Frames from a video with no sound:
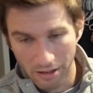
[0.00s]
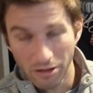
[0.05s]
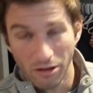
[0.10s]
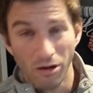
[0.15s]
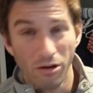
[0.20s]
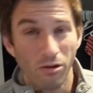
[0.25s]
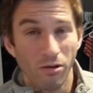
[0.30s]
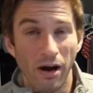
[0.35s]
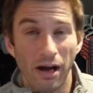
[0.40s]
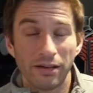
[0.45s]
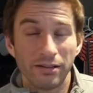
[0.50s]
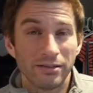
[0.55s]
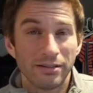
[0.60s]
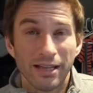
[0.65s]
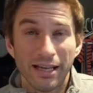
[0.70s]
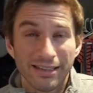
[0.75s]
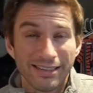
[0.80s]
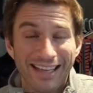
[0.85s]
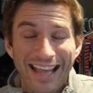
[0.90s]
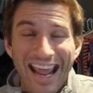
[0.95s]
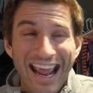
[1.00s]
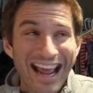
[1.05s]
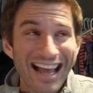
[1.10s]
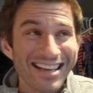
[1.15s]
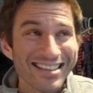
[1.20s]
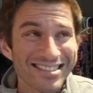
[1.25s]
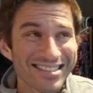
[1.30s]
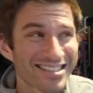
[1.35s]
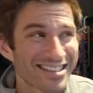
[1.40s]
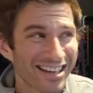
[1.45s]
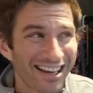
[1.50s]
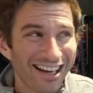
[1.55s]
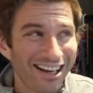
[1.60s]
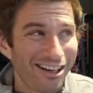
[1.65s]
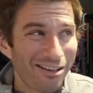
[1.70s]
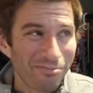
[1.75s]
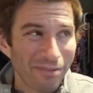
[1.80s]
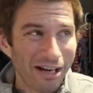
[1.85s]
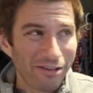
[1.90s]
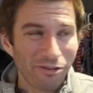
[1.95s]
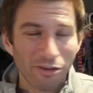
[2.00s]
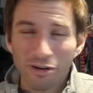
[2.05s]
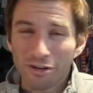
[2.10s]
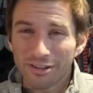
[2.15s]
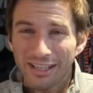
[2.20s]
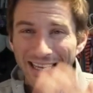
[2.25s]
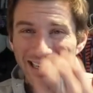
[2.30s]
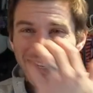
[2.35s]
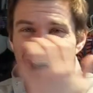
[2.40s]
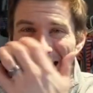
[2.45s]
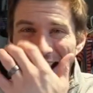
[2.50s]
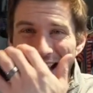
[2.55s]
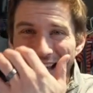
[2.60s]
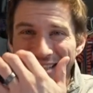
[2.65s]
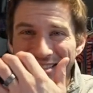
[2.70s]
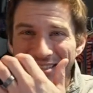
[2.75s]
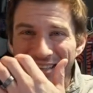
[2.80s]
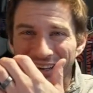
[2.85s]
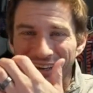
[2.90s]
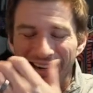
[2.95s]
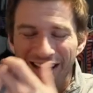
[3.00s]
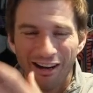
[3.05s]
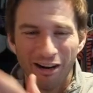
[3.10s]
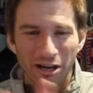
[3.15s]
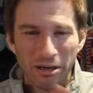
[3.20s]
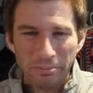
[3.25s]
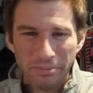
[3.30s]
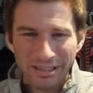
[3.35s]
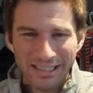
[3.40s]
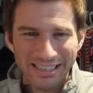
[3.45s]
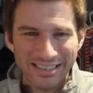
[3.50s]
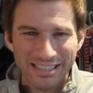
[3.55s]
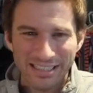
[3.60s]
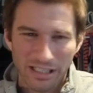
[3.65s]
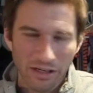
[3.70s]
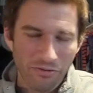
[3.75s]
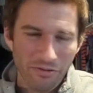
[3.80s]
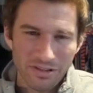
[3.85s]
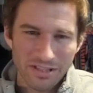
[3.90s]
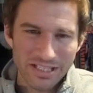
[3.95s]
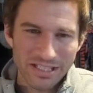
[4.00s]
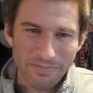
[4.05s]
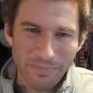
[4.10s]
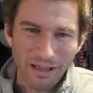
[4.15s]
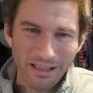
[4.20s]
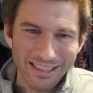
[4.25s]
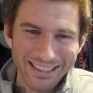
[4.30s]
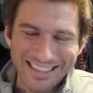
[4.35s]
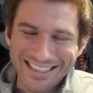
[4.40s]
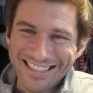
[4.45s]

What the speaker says: no, that cast, I've heard like cast on an arm, but that's a different spelling,